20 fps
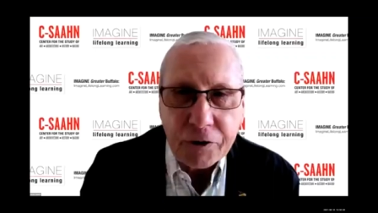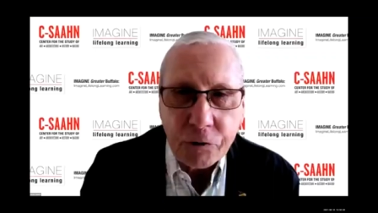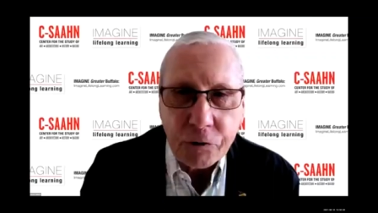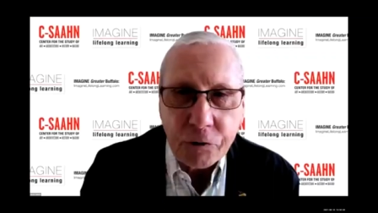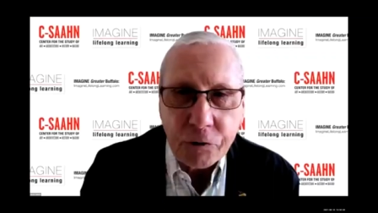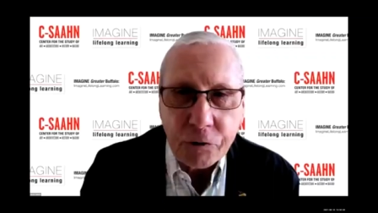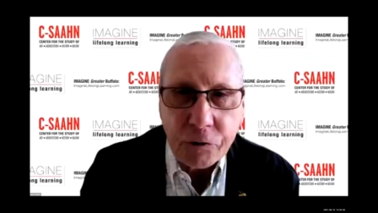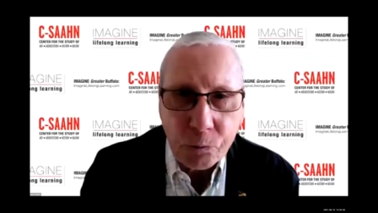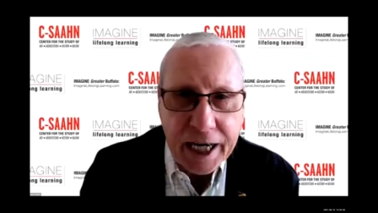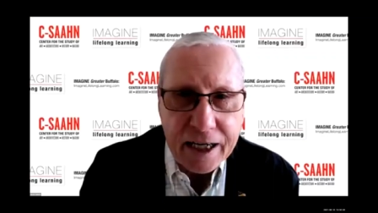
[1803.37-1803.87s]

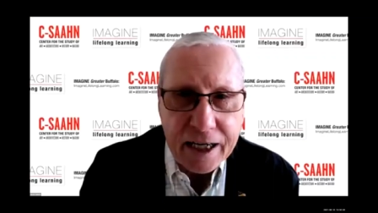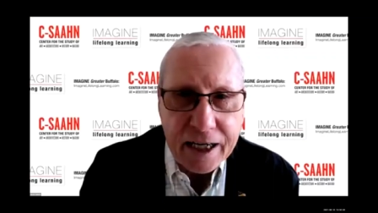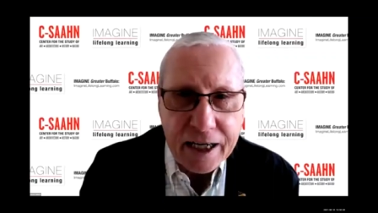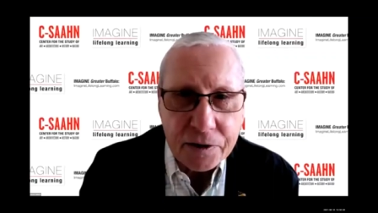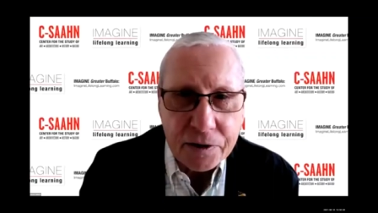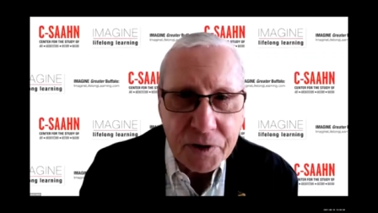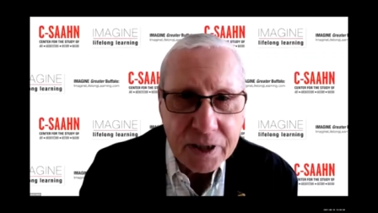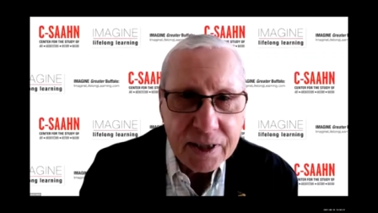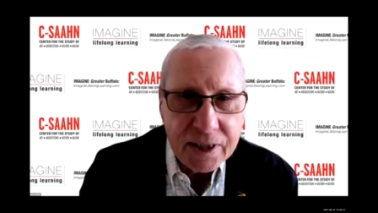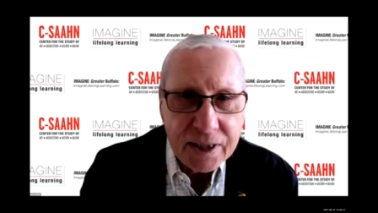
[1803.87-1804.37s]
creative
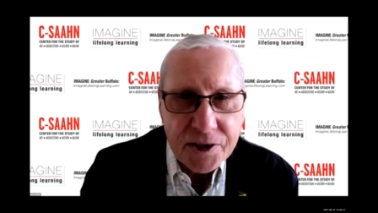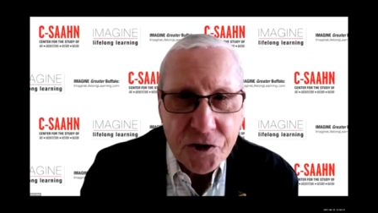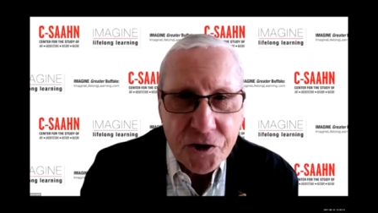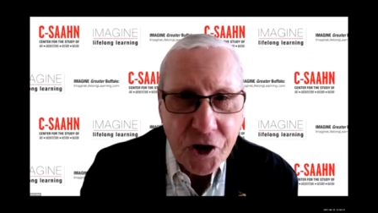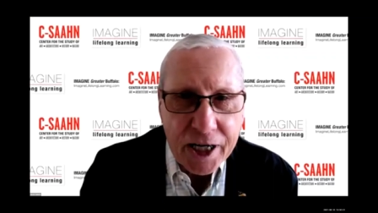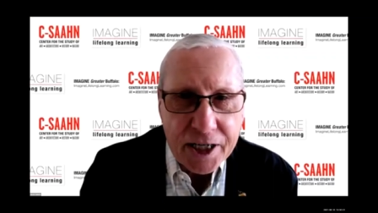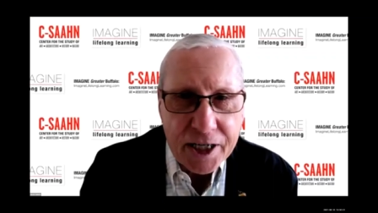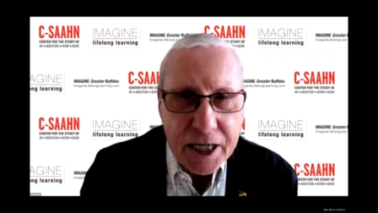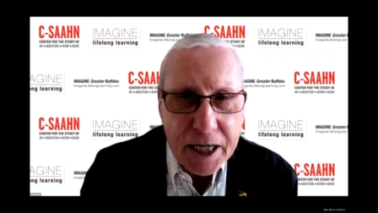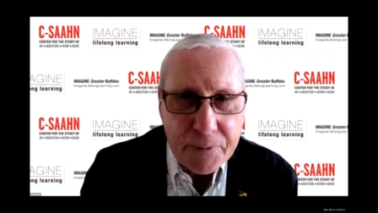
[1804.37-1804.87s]

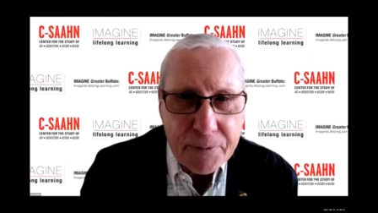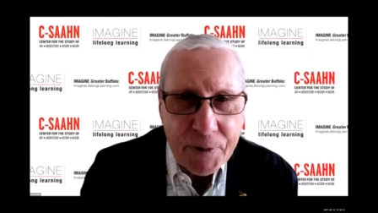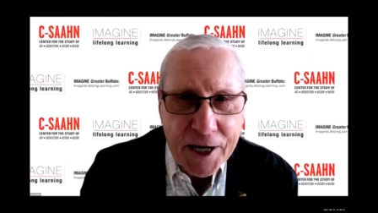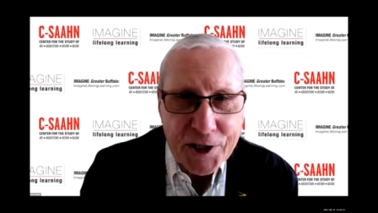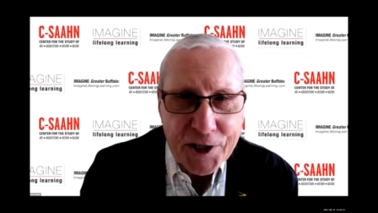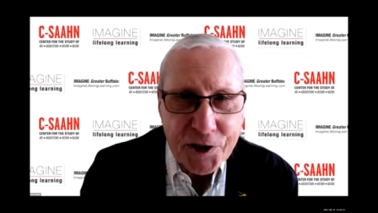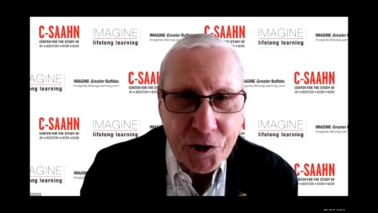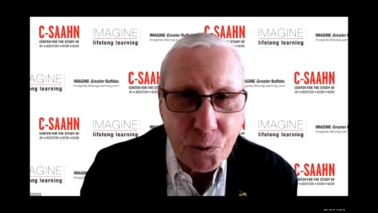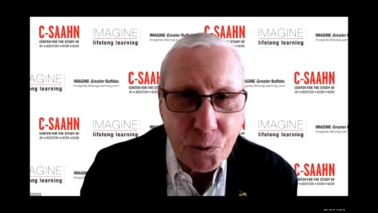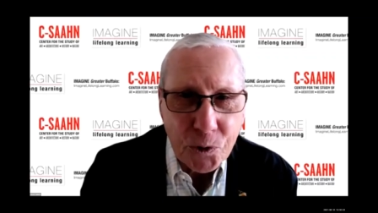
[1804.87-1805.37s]
JD
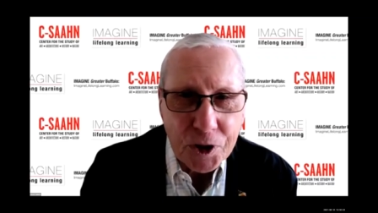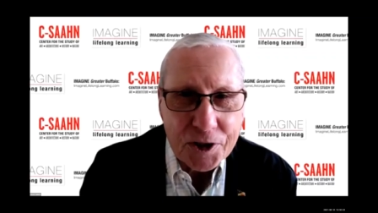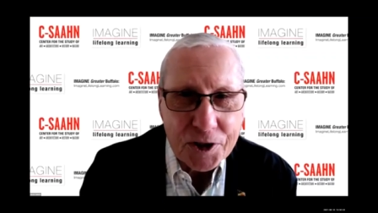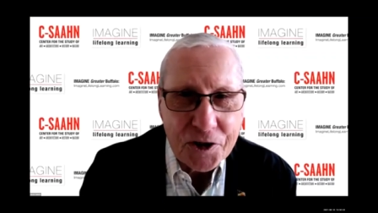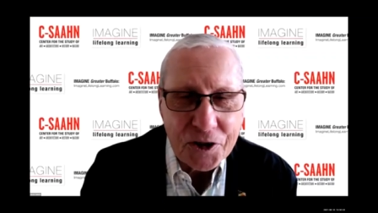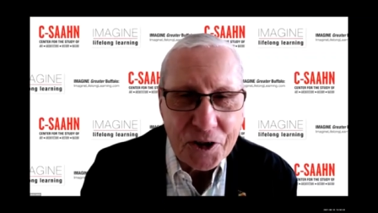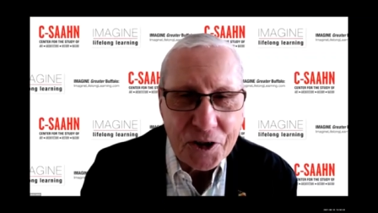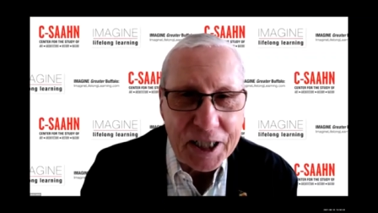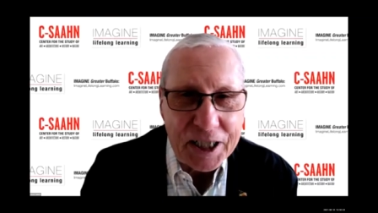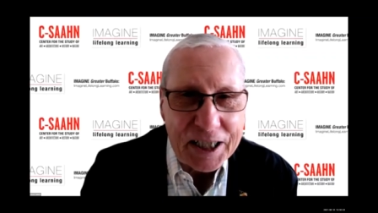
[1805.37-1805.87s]
passed the word
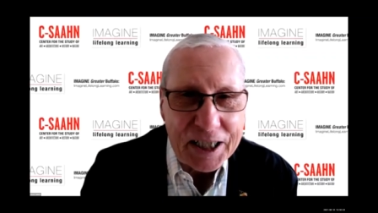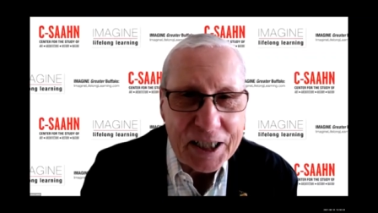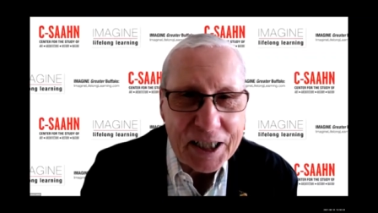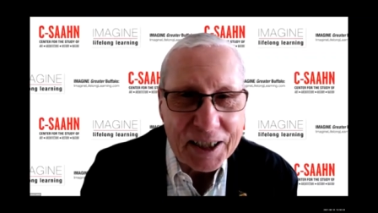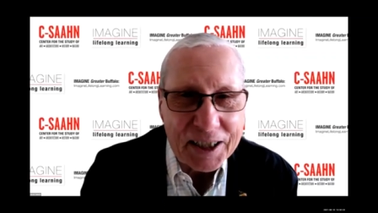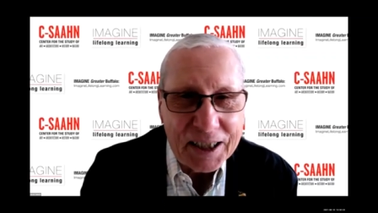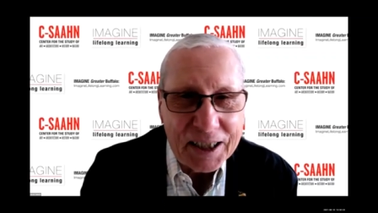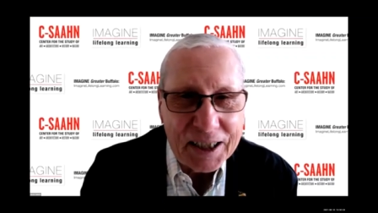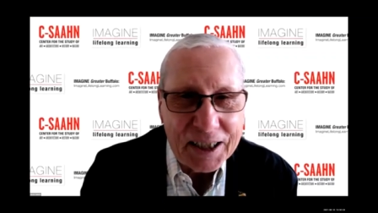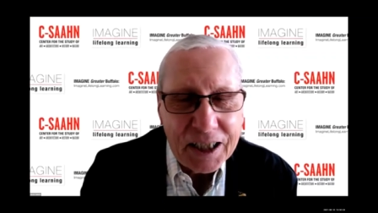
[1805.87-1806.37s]
to the uh,
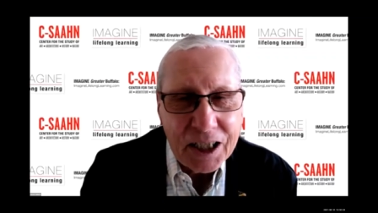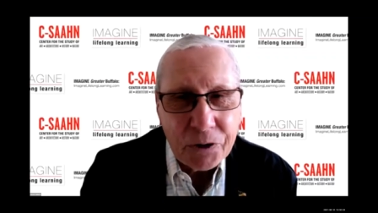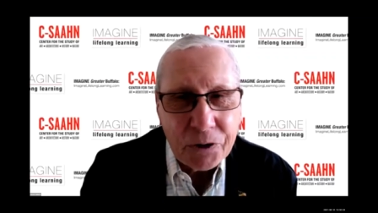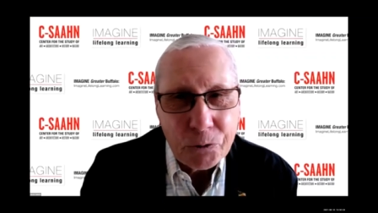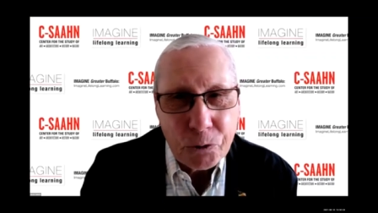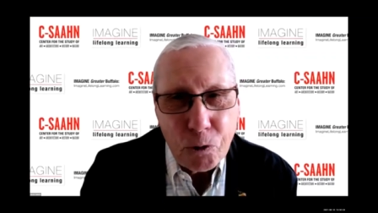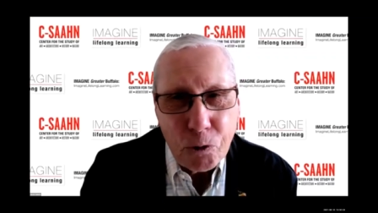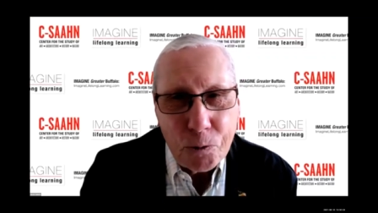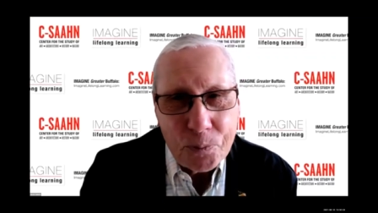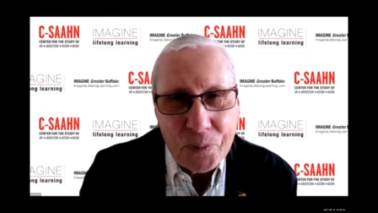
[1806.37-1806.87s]

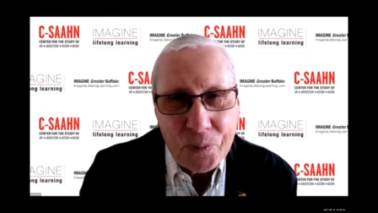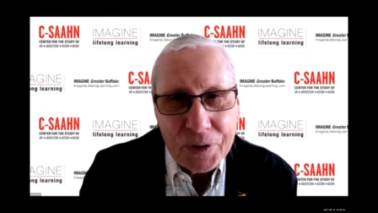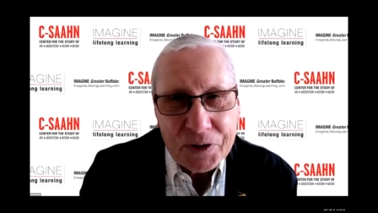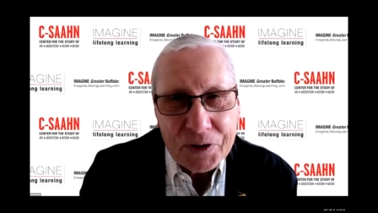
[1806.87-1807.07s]
group.